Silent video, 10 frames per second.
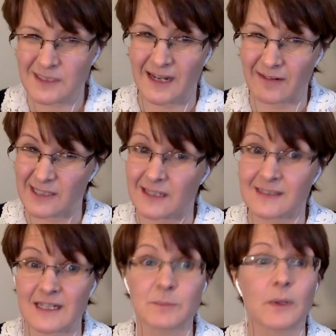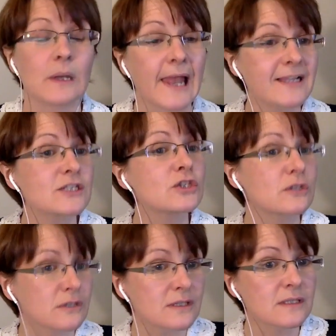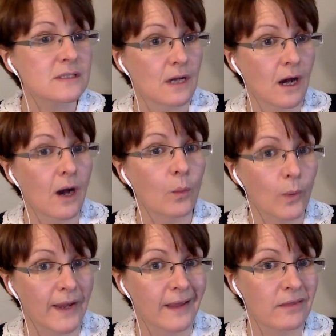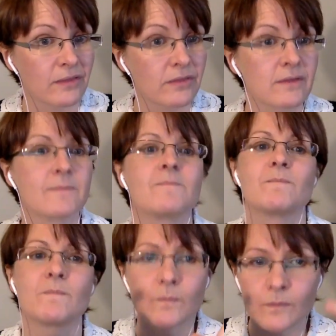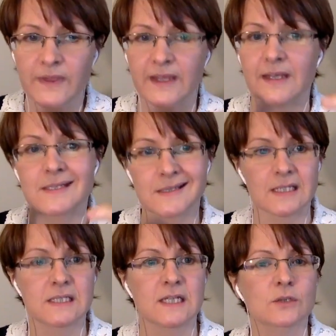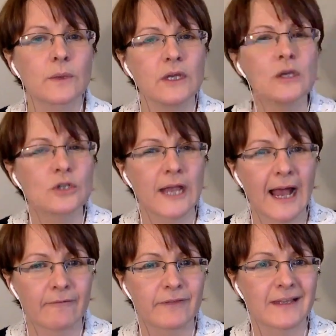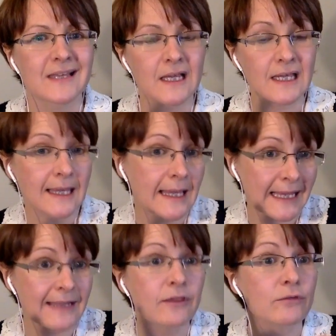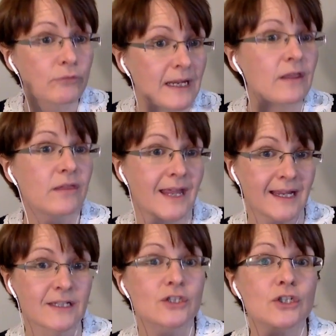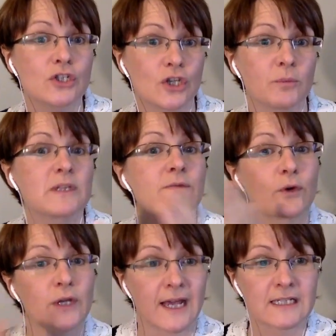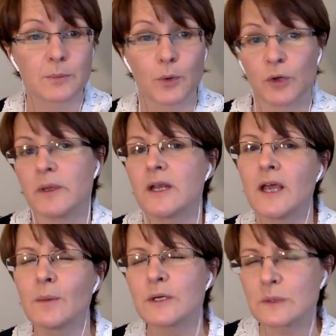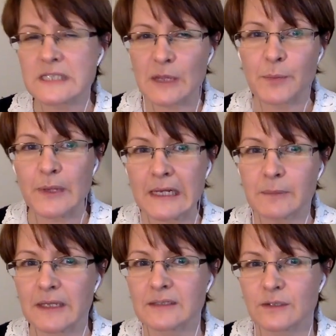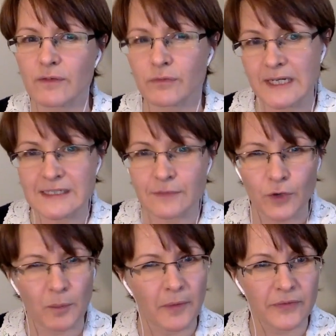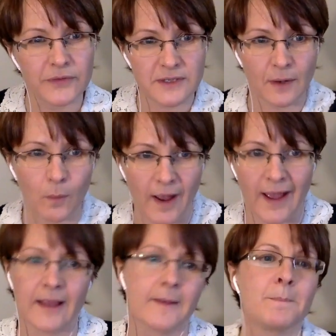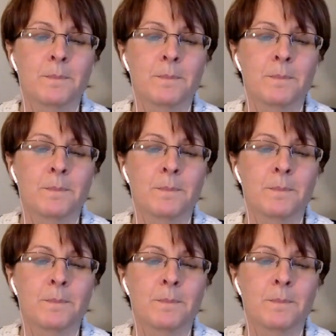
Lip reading: Sarah says this, but let's just start with this, and this. So we usually have this key 3 things to do before your next appointment, which will typically be sort of 3 to 4 months away.